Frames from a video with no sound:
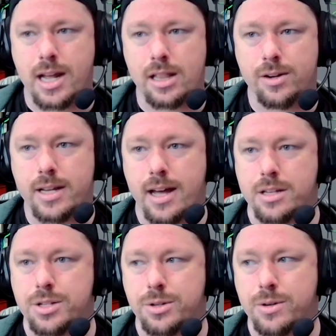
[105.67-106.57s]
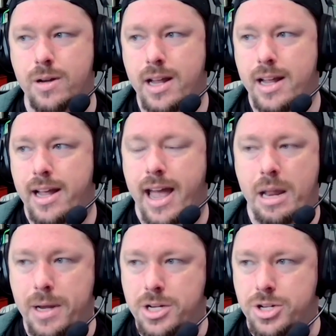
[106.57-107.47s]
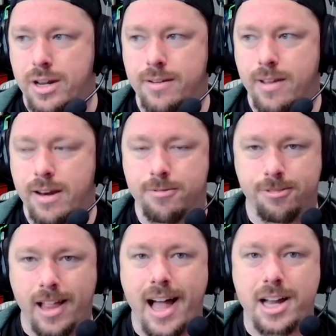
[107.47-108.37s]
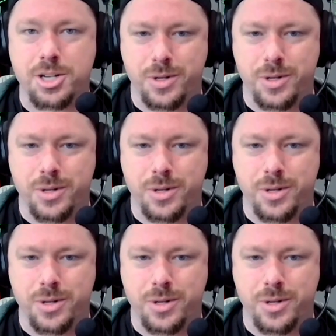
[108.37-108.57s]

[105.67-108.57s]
I learned how to do animation in Flash,